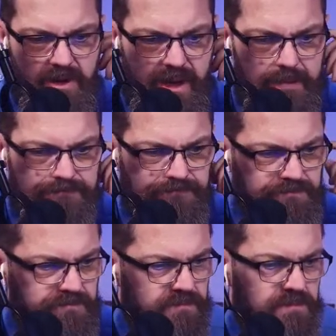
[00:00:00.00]
Okay,
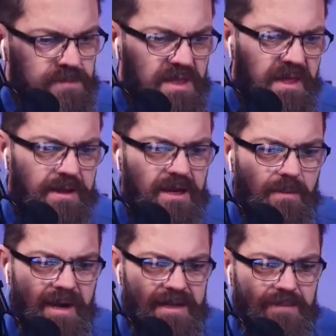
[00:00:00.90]

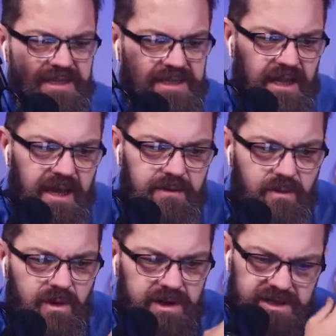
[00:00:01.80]
my
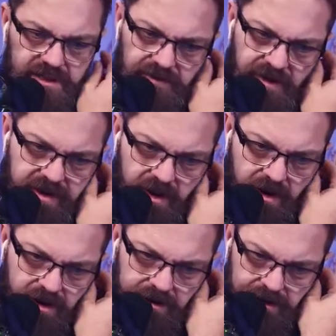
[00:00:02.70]
son works very
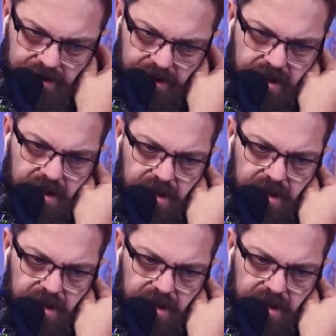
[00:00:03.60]
hard.